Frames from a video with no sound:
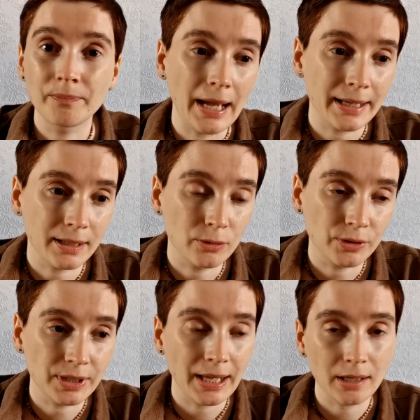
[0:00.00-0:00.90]
I
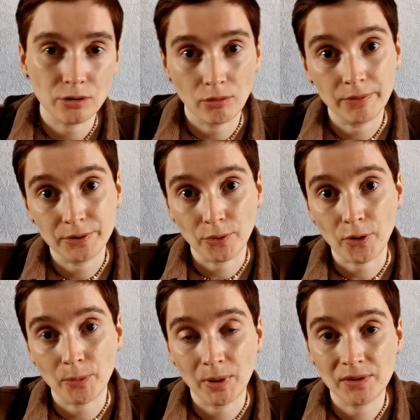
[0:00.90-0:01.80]
could get all the
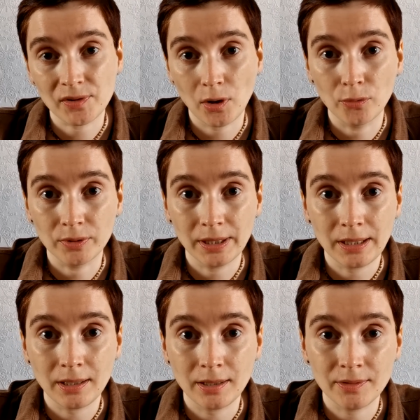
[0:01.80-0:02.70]
documents
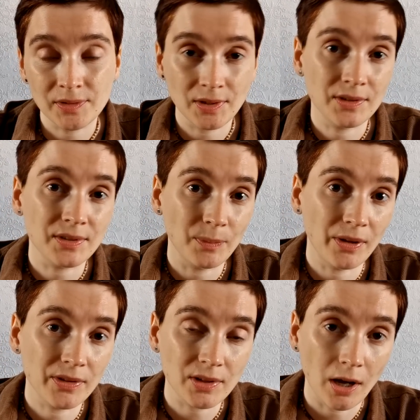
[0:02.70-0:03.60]
only 6
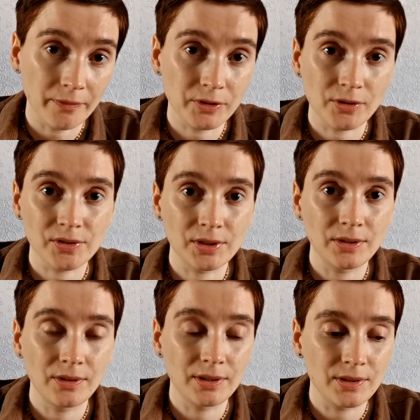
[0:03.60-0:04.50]
months after
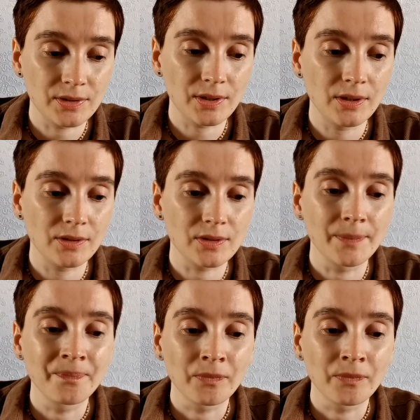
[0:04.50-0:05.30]
the decease.